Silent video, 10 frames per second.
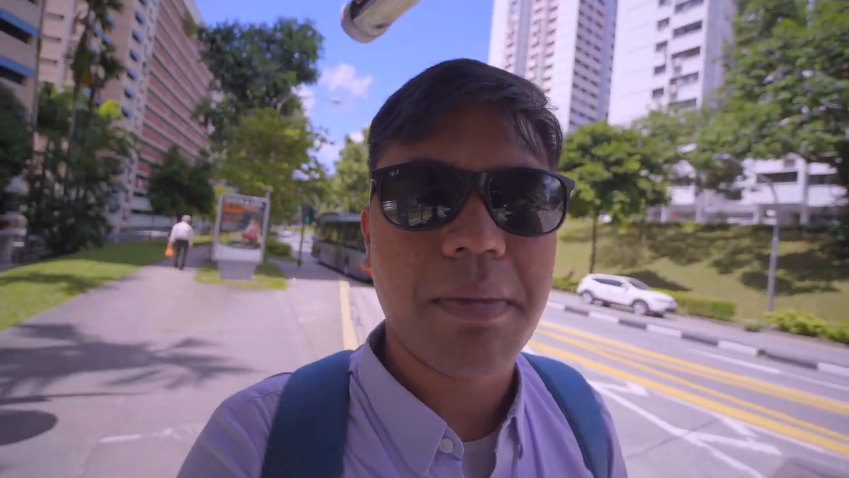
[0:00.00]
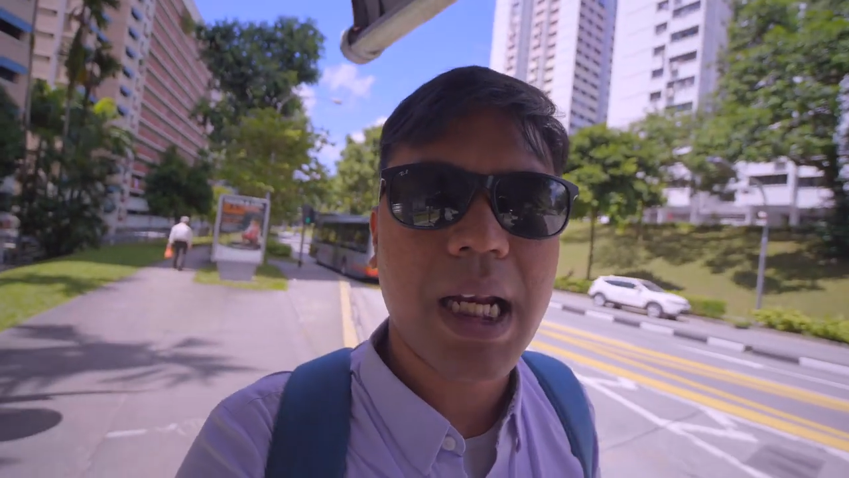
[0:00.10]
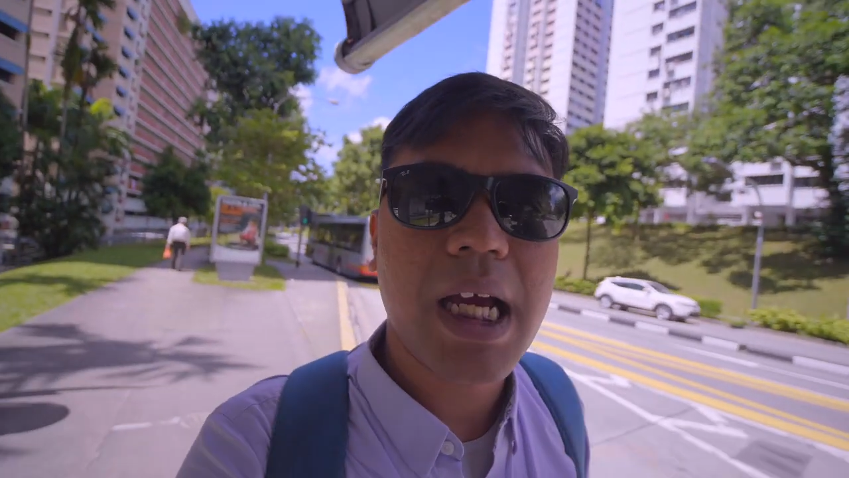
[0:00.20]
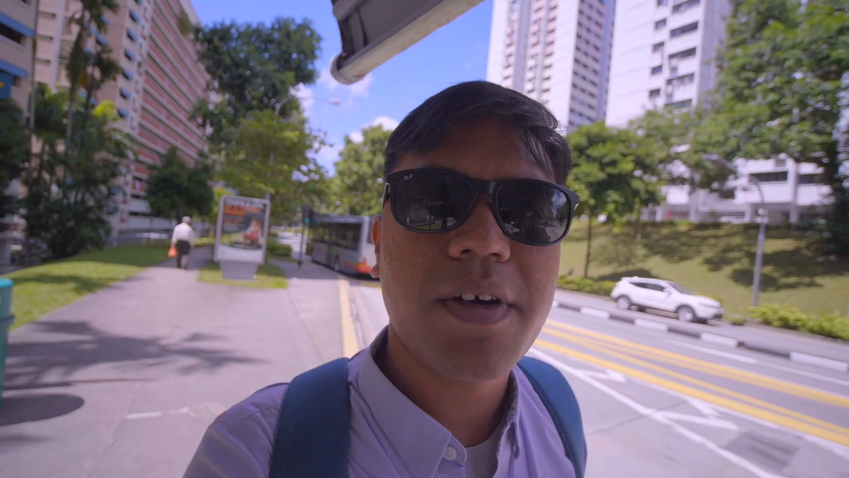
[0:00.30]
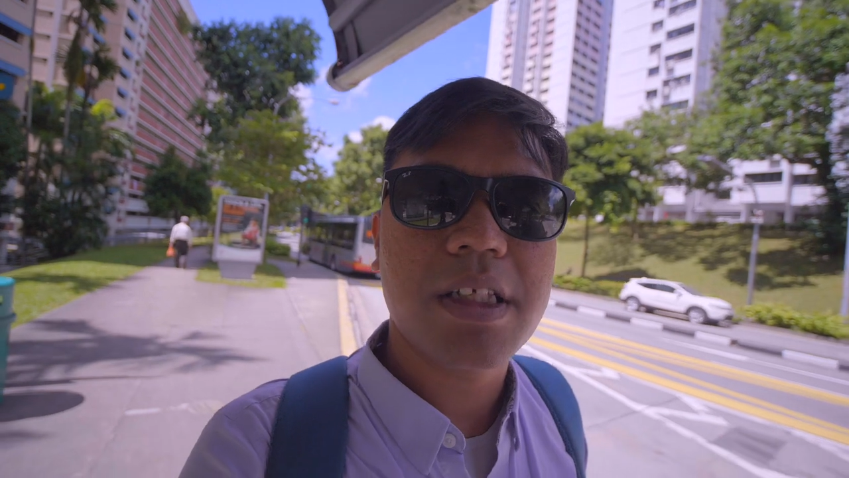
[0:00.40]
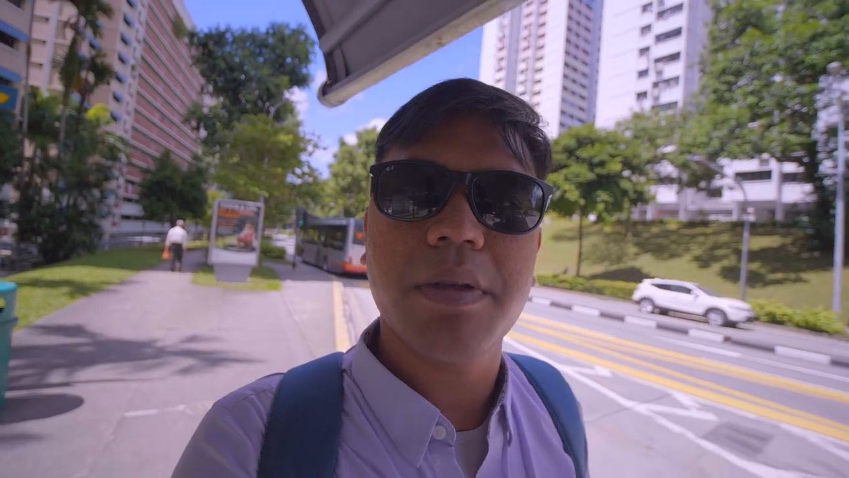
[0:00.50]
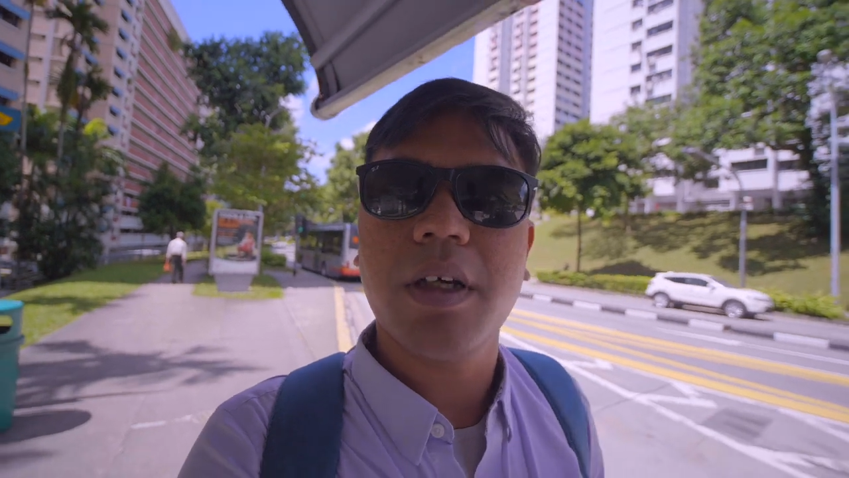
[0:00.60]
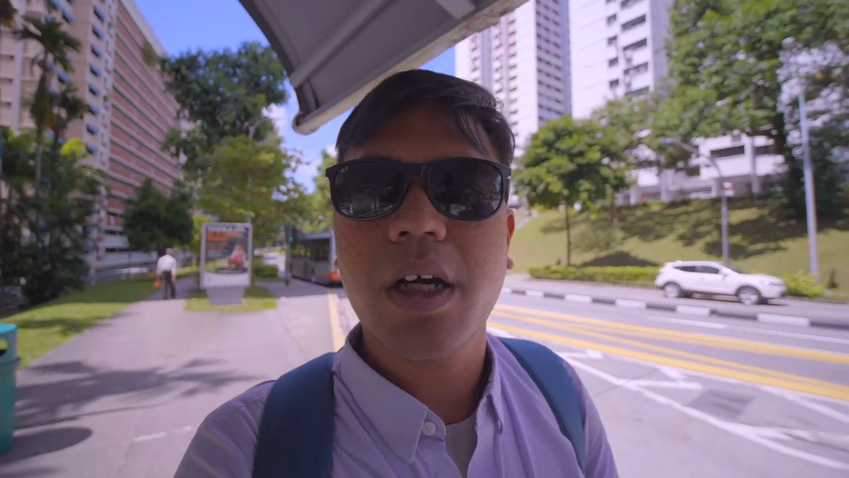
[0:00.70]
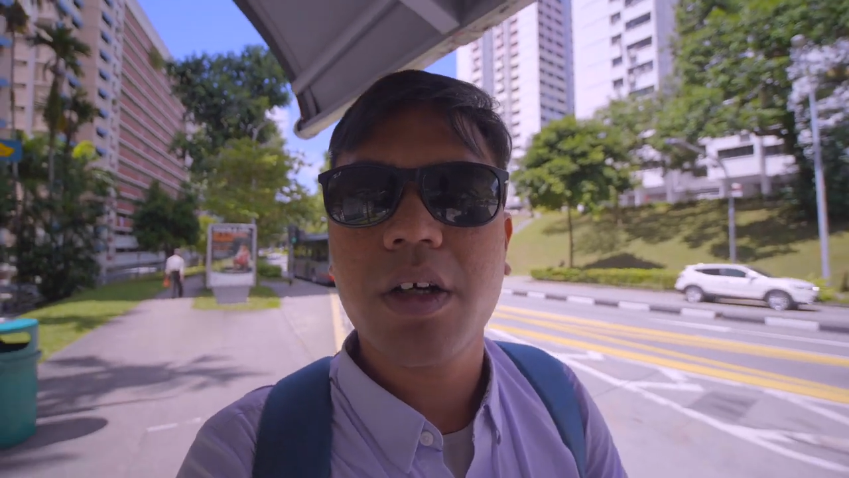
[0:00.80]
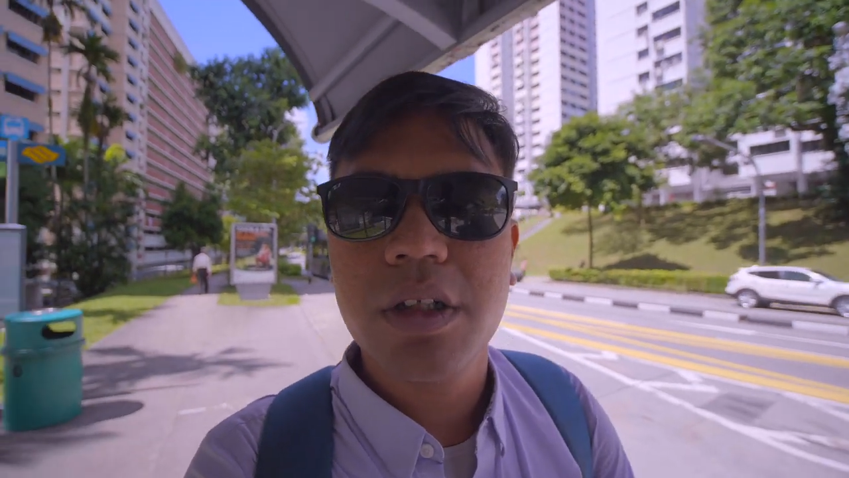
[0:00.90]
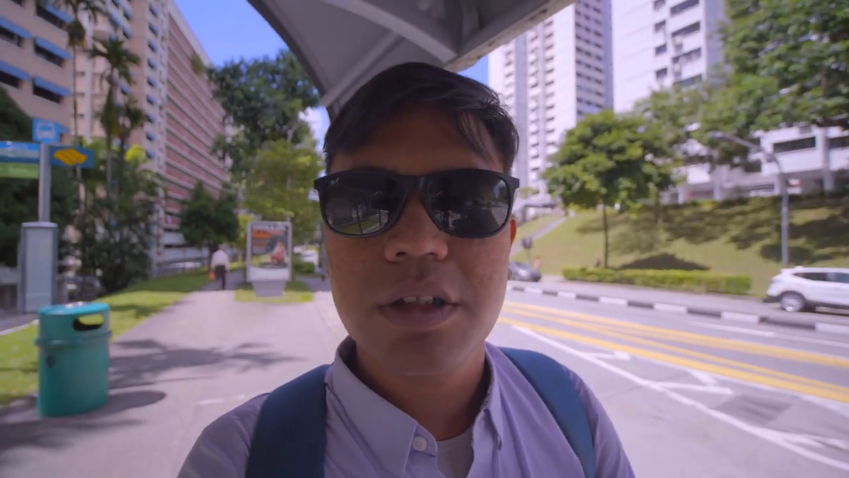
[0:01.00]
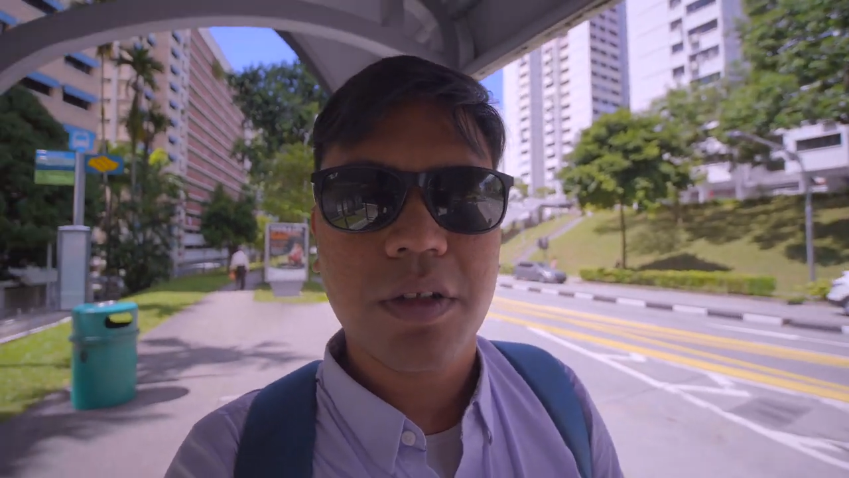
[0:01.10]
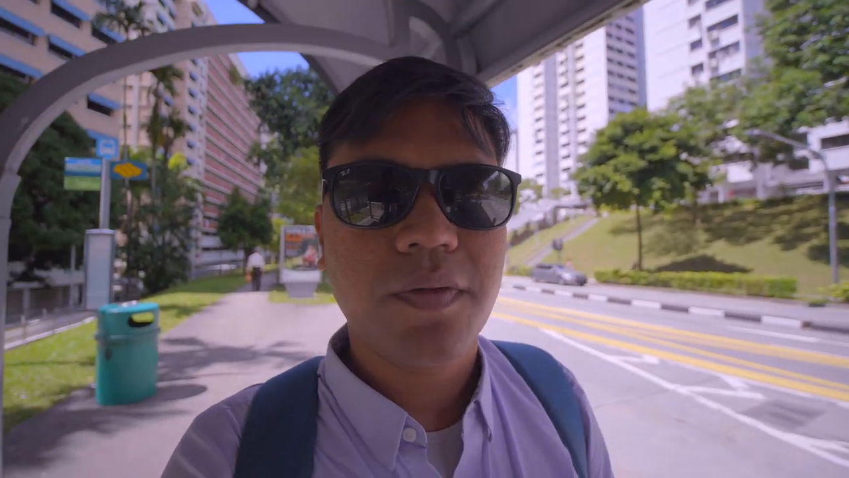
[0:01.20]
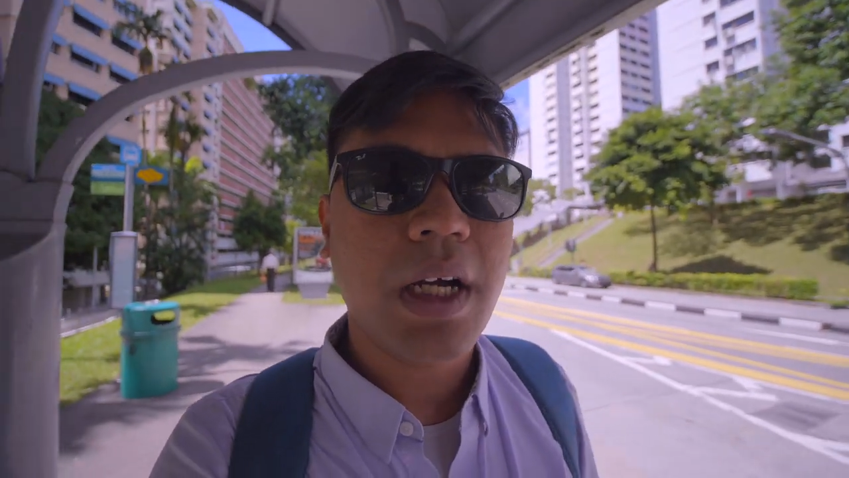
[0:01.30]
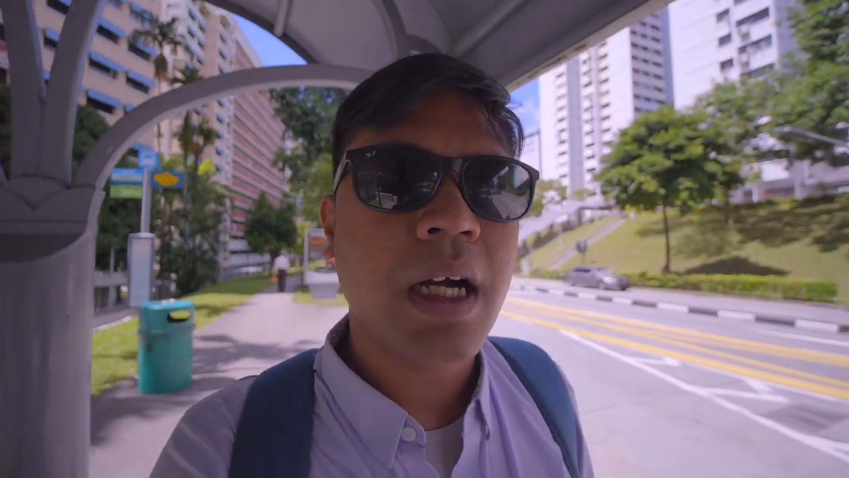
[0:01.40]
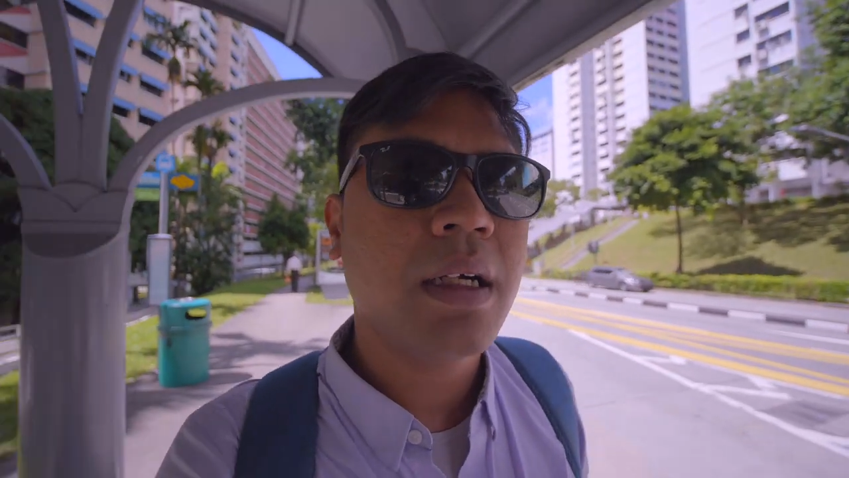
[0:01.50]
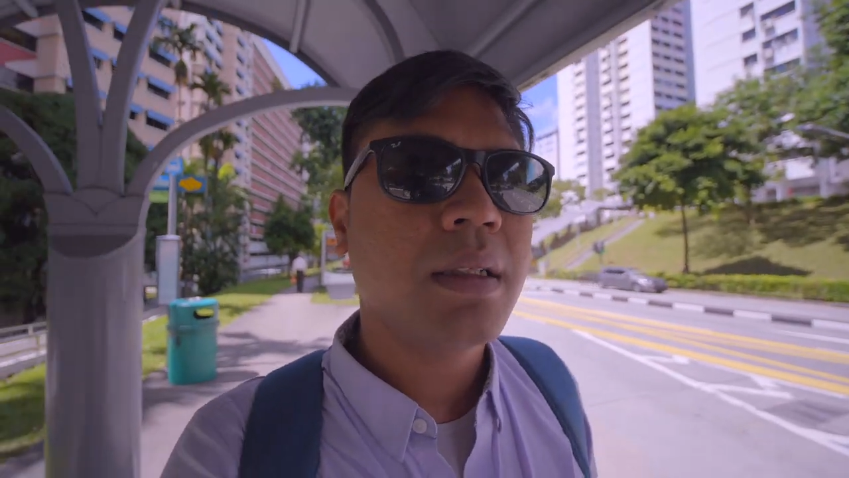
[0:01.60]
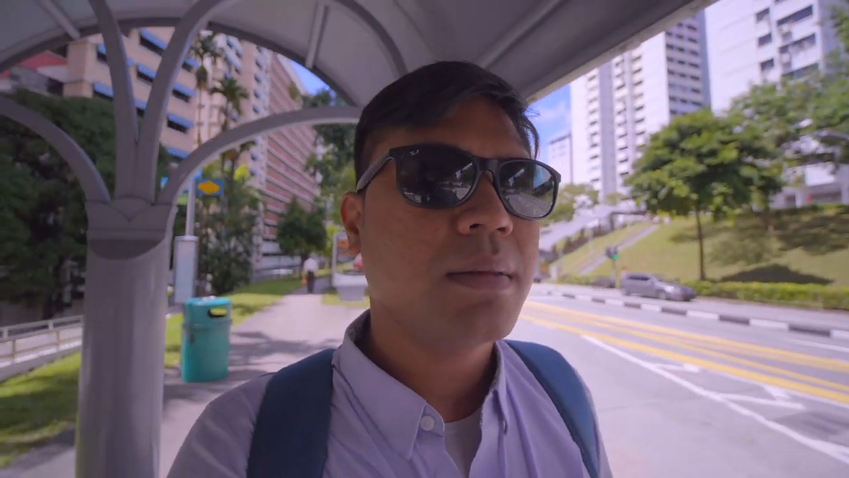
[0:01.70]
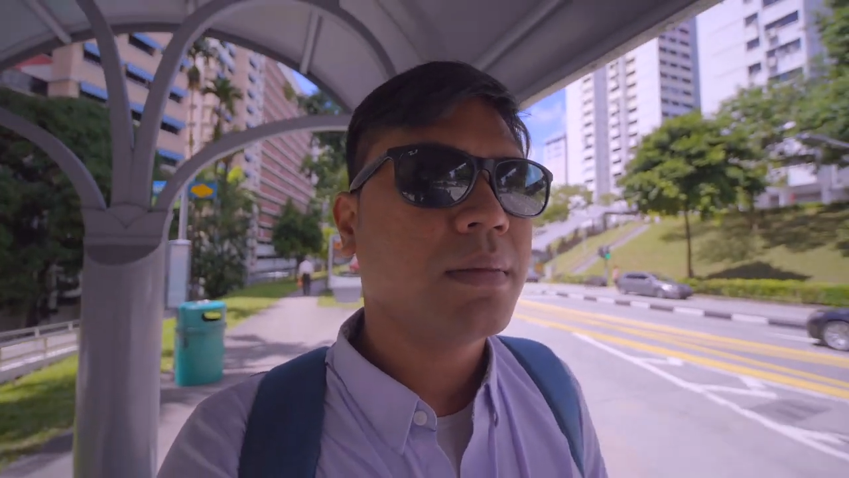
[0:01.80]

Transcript: my life has been quite good so far.